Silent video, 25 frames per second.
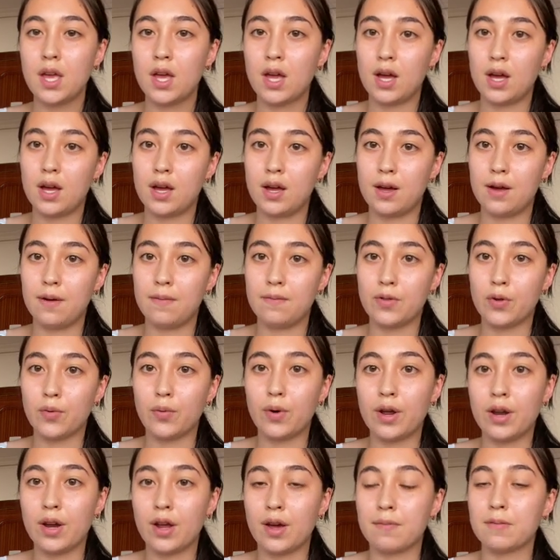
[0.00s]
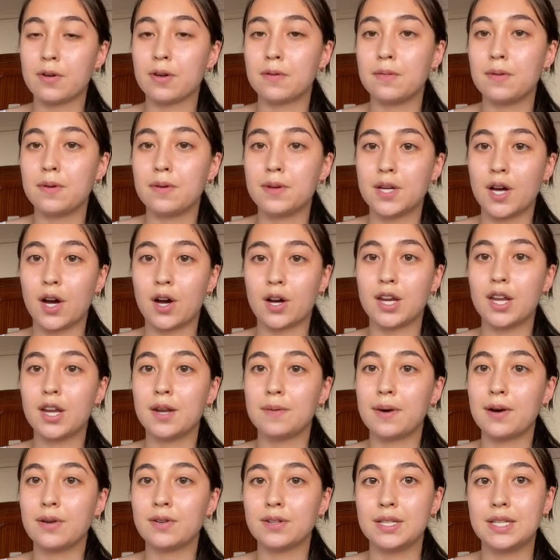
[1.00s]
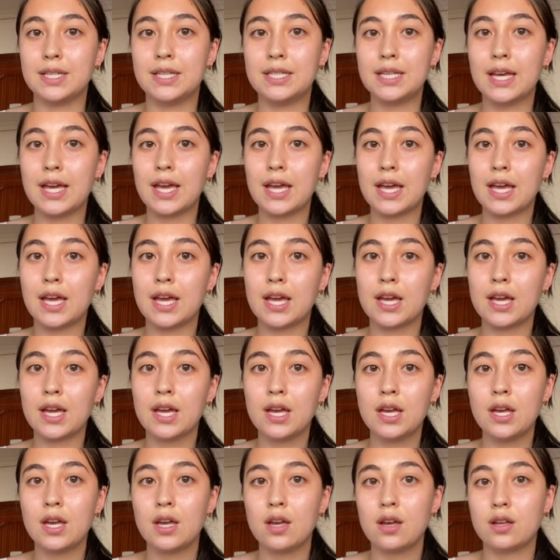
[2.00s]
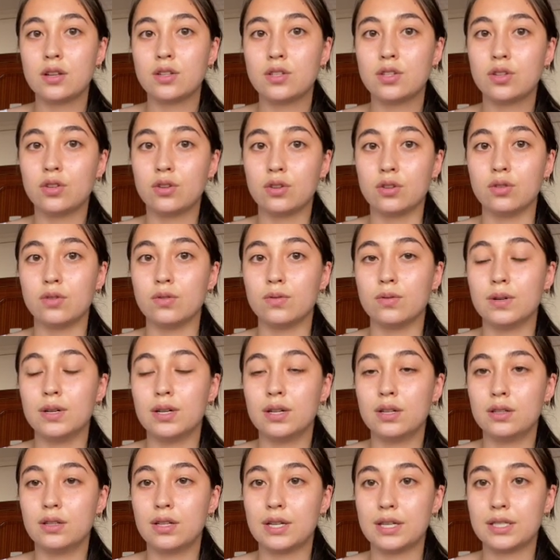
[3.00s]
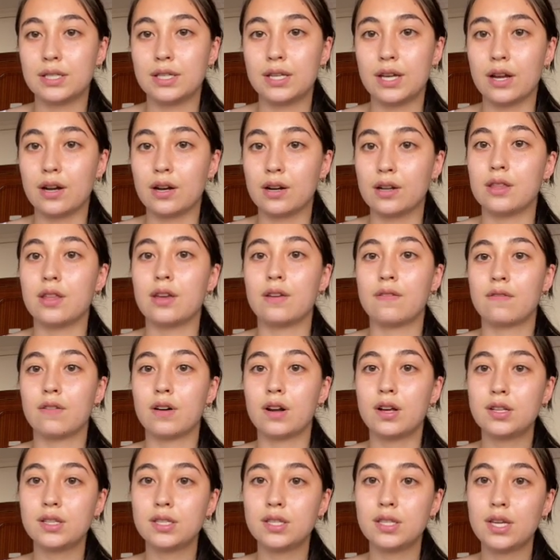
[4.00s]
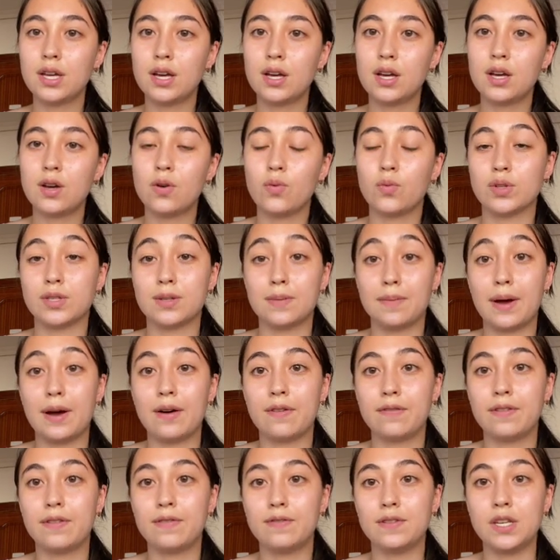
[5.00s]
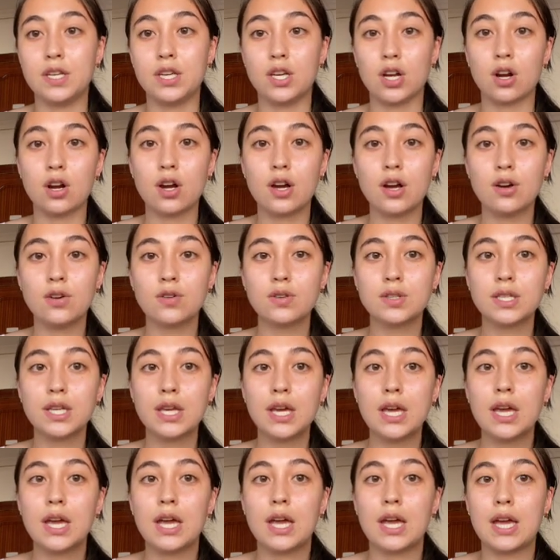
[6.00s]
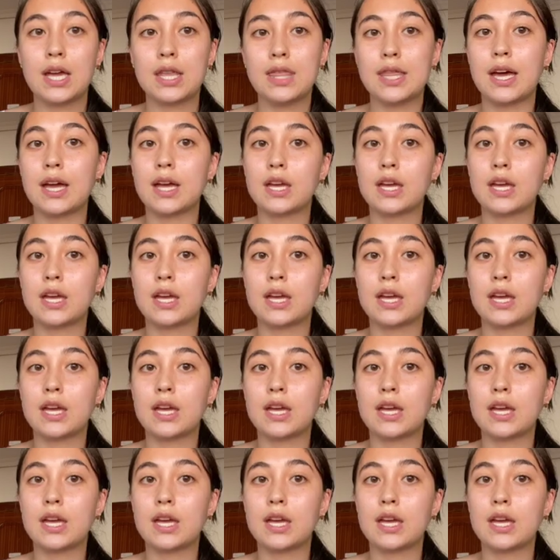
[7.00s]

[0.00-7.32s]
The one I'm going to be talking about today to La Sierra de Francia was about 50 euros, and that